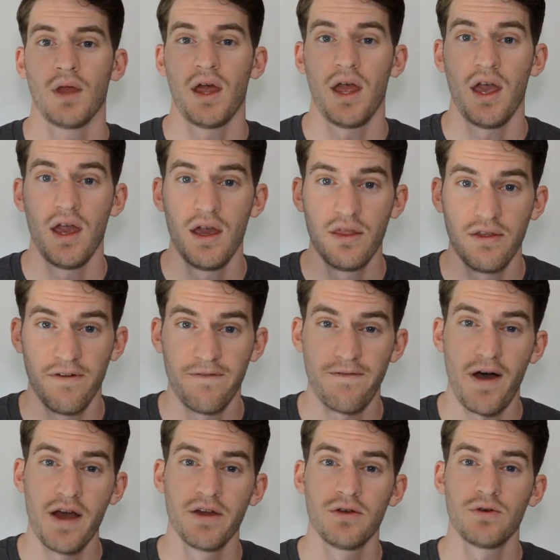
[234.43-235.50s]
And the
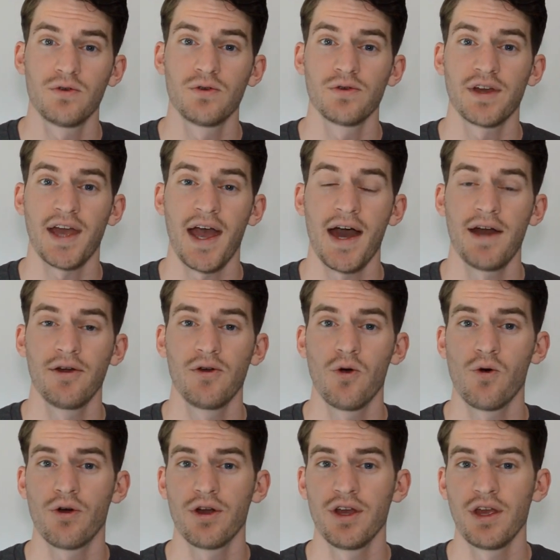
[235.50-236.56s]
final
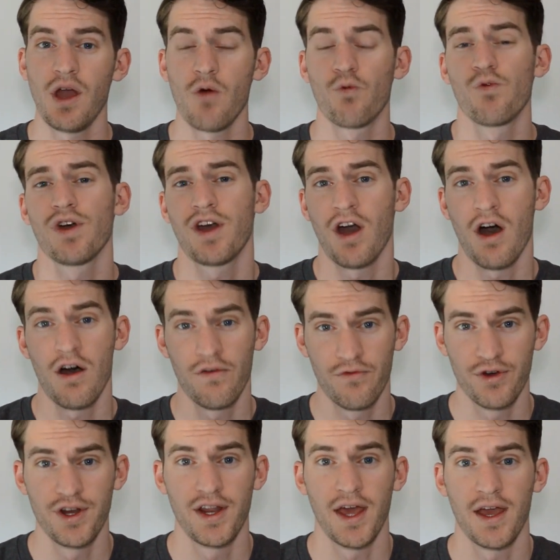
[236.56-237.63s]
category,
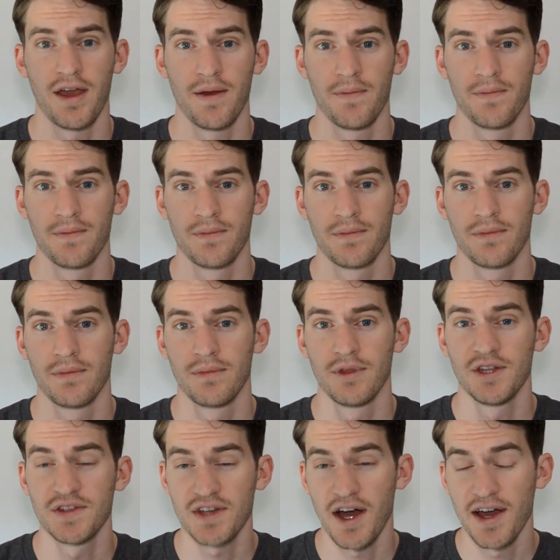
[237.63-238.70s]
recovery day.
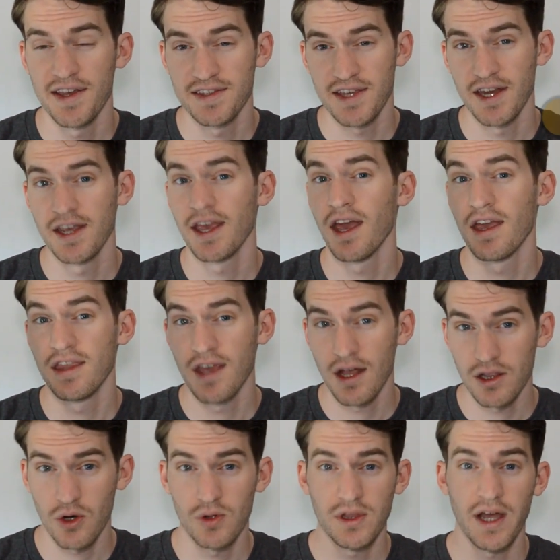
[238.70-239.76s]
This guy is getting a
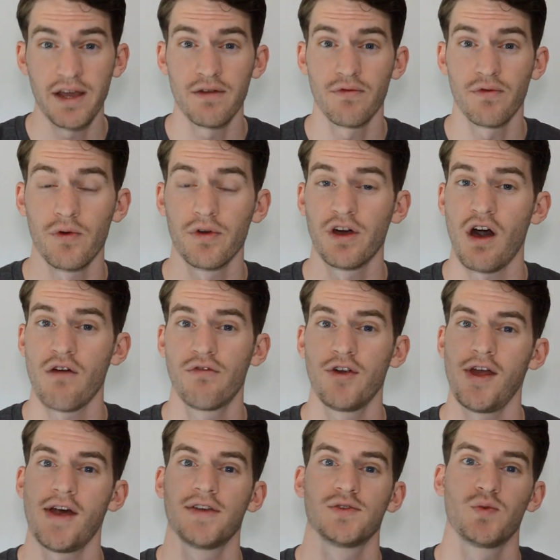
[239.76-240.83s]
yellow light
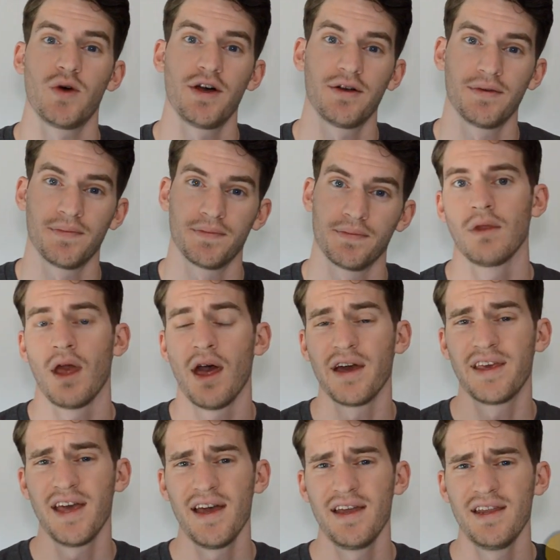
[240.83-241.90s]
recovery as well.
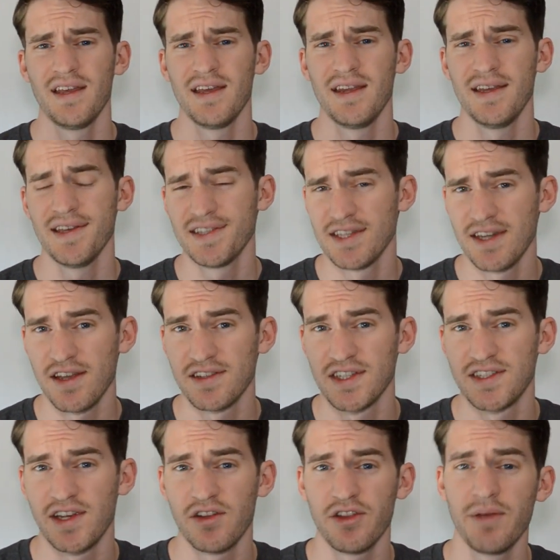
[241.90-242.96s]
Again, it isn't
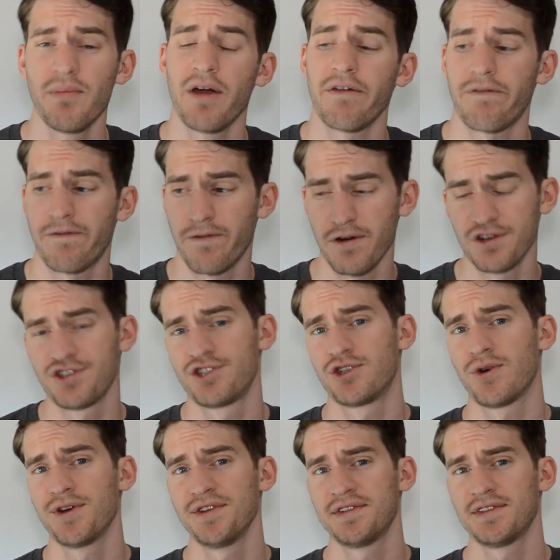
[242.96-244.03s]
necessarily my first
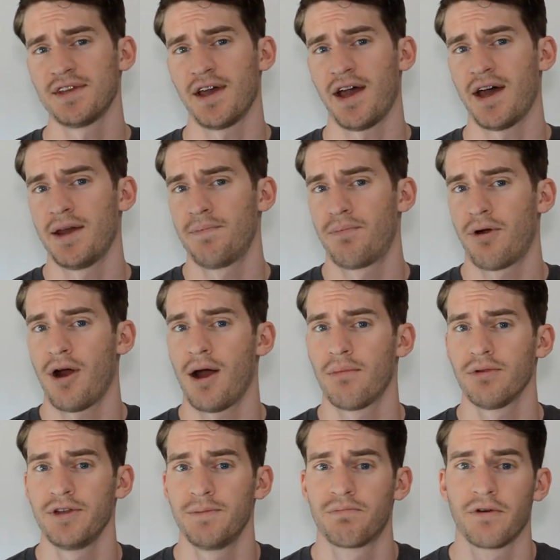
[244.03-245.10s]
choice. I'd
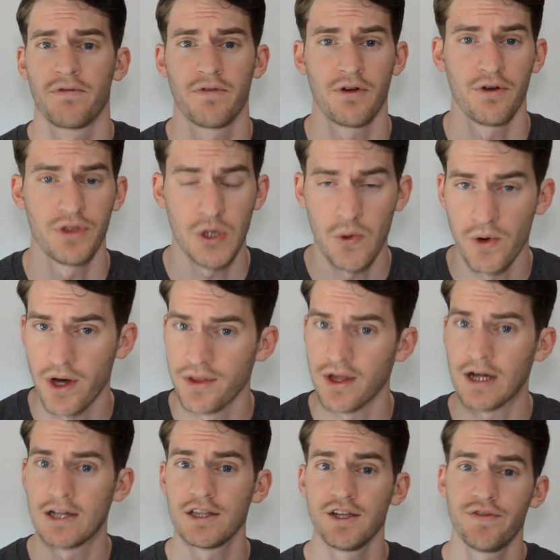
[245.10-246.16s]
probably prefer throwing on the
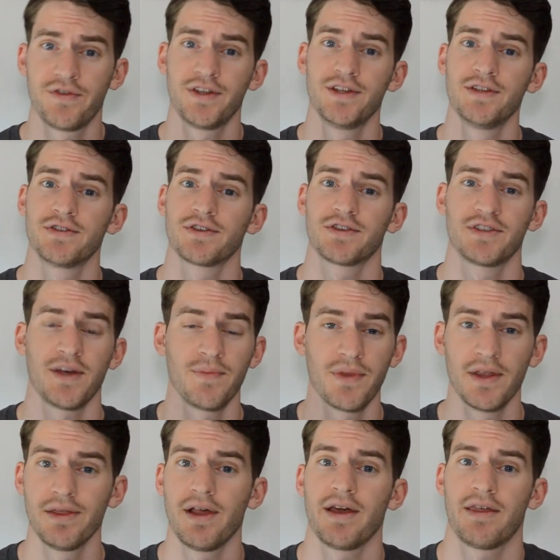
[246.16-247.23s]
Cliftons or
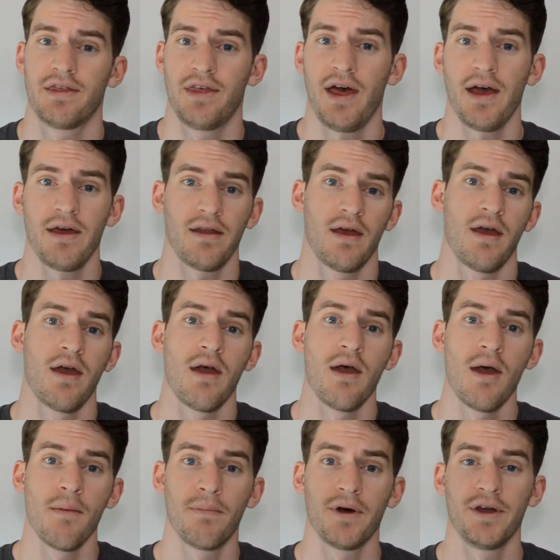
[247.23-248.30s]
something like that,
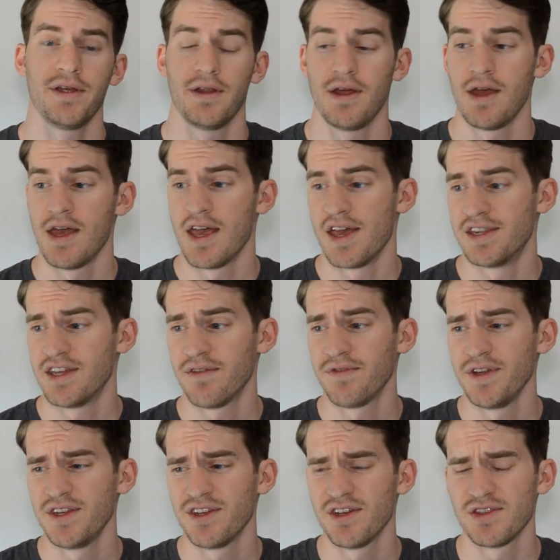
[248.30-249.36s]
but it
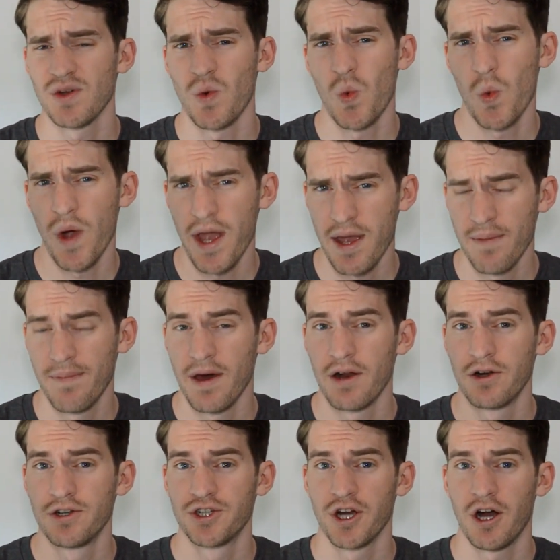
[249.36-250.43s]
definitely does a way better
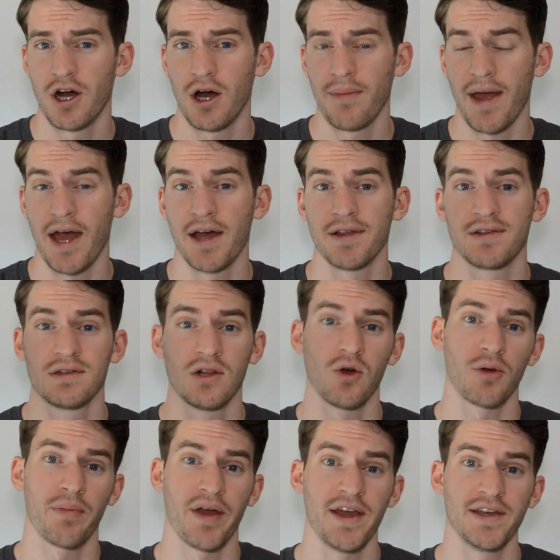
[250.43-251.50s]
job at slower
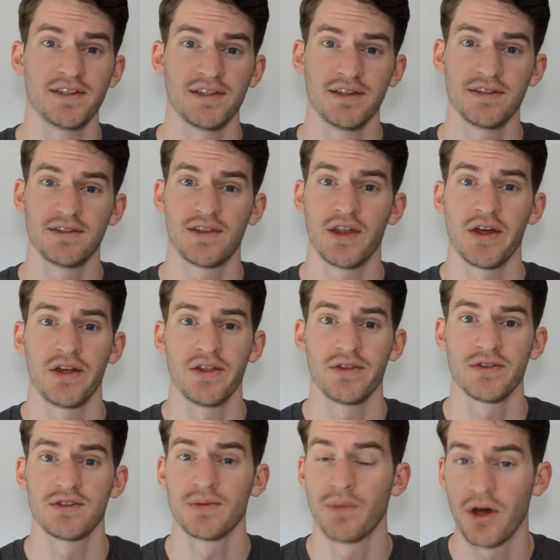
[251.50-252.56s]
paces than
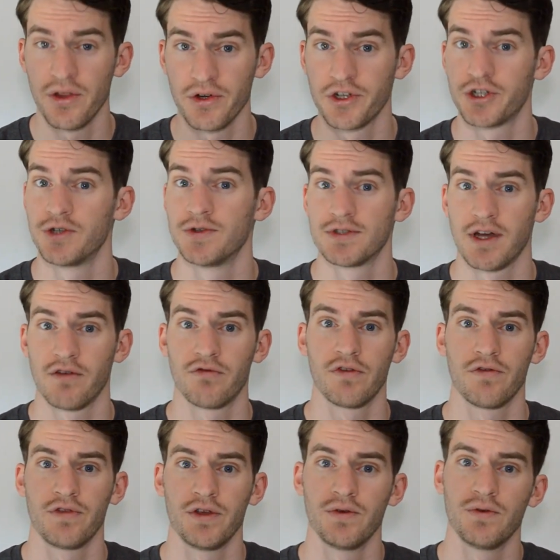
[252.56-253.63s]
some other shoes I've
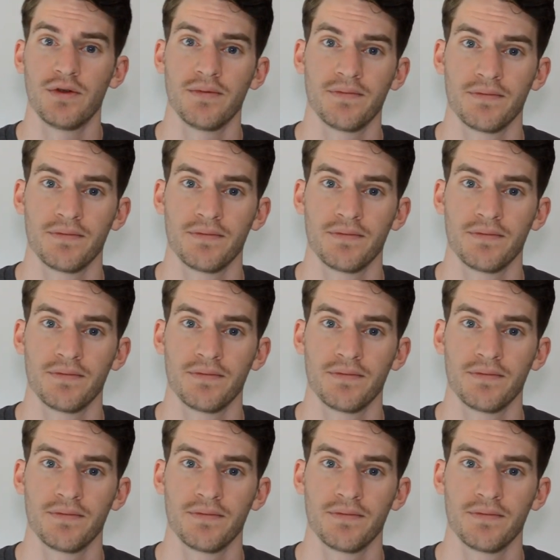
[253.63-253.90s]
reviewed.